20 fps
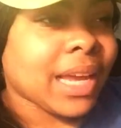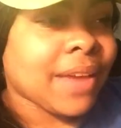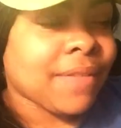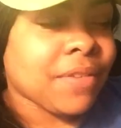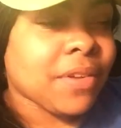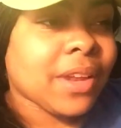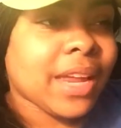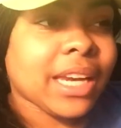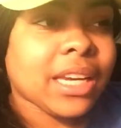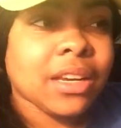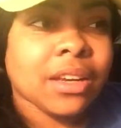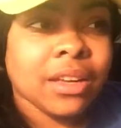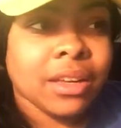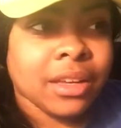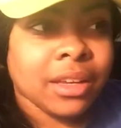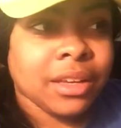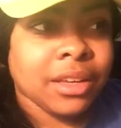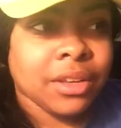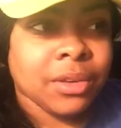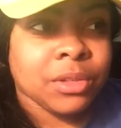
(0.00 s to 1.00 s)
If you like to
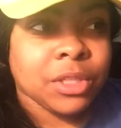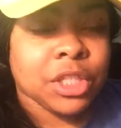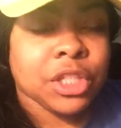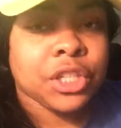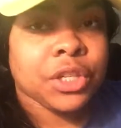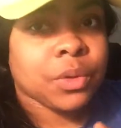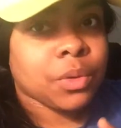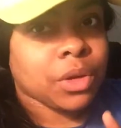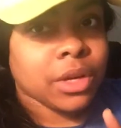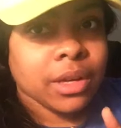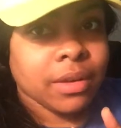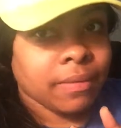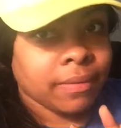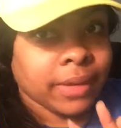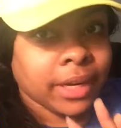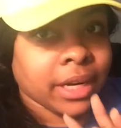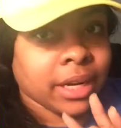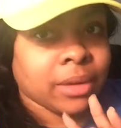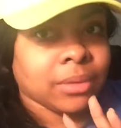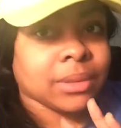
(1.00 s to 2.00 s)
cook, you should do cooking
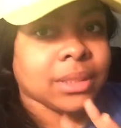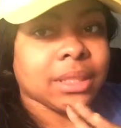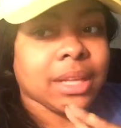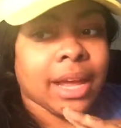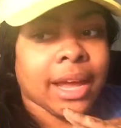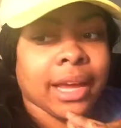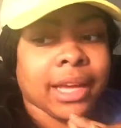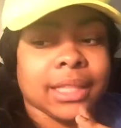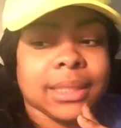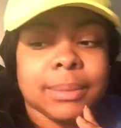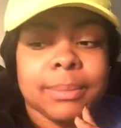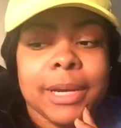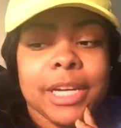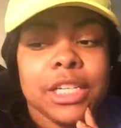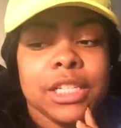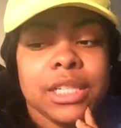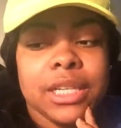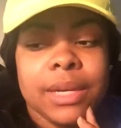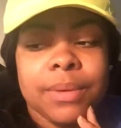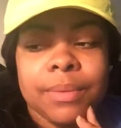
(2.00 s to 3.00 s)
videos. Like,
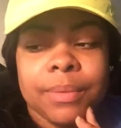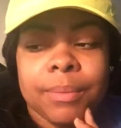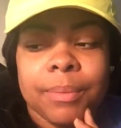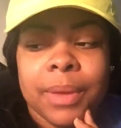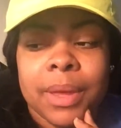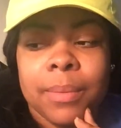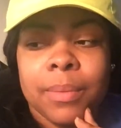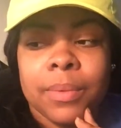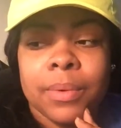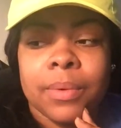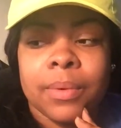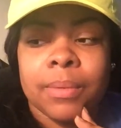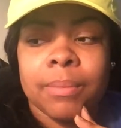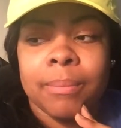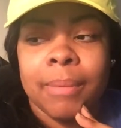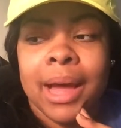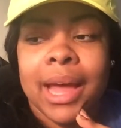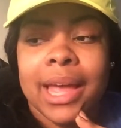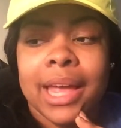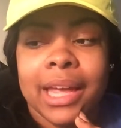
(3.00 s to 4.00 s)
especially with people
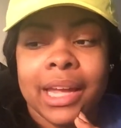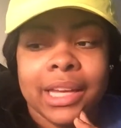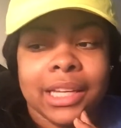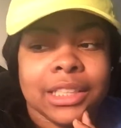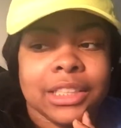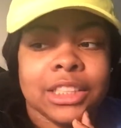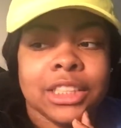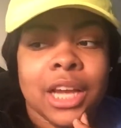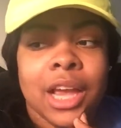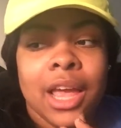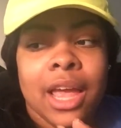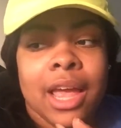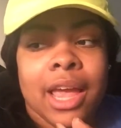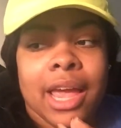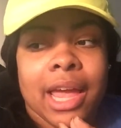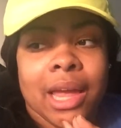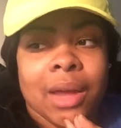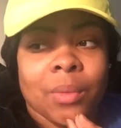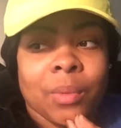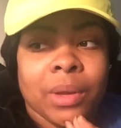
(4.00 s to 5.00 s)
my age
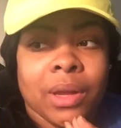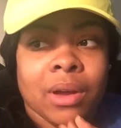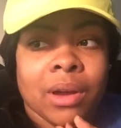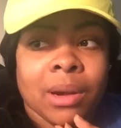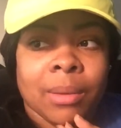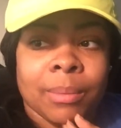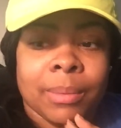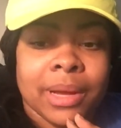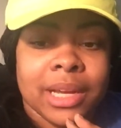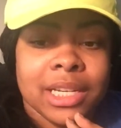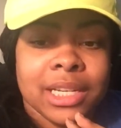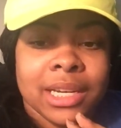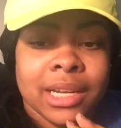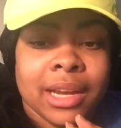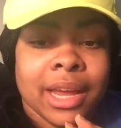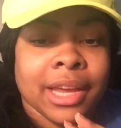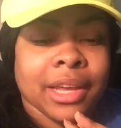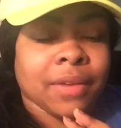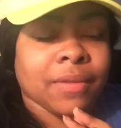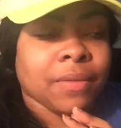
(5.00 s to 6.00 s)
and we on a budget.
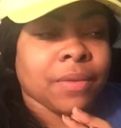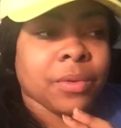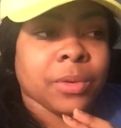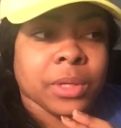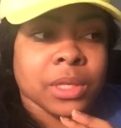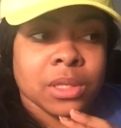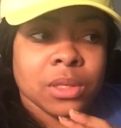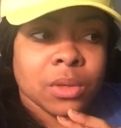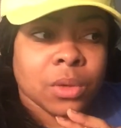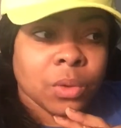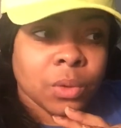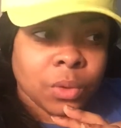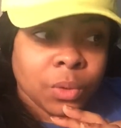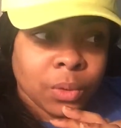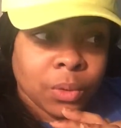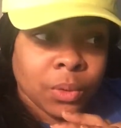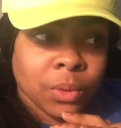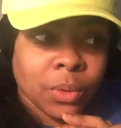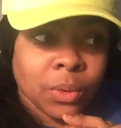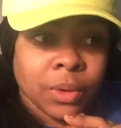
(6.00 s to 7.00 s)
Like, if you're in
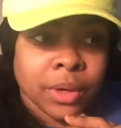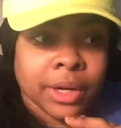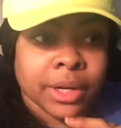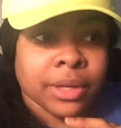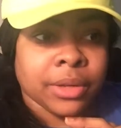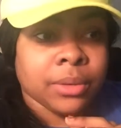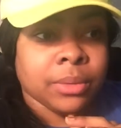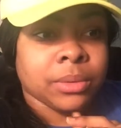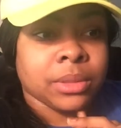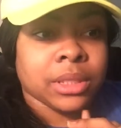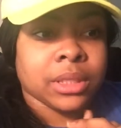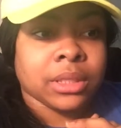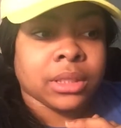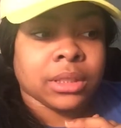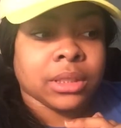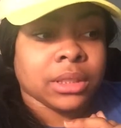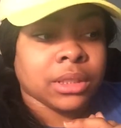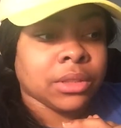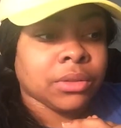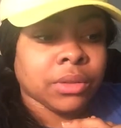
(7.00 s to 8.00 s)
school or you
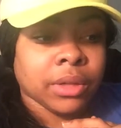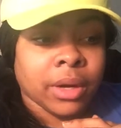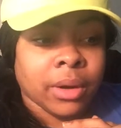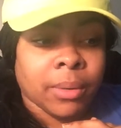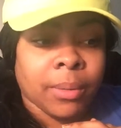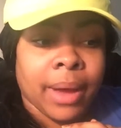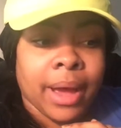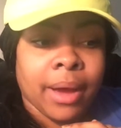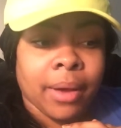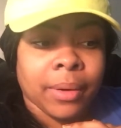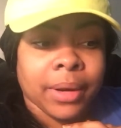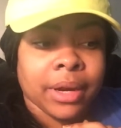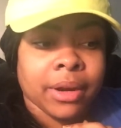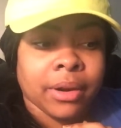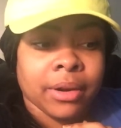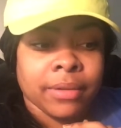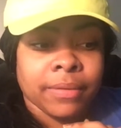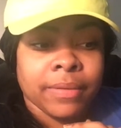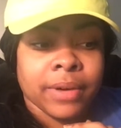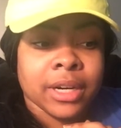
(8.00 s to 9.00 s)
just, you know, out
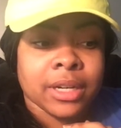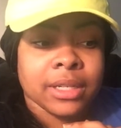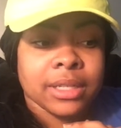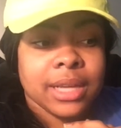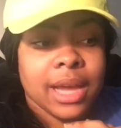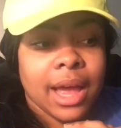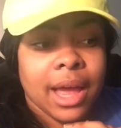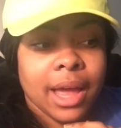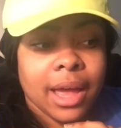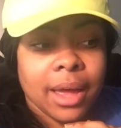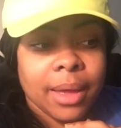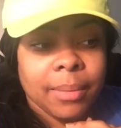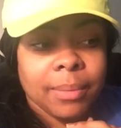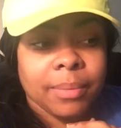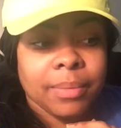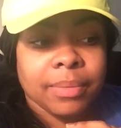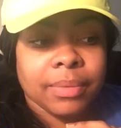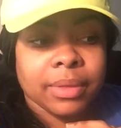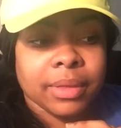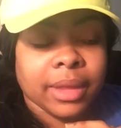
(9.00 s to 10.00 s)
here in the first
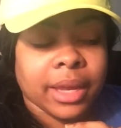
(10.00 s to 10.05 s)
time.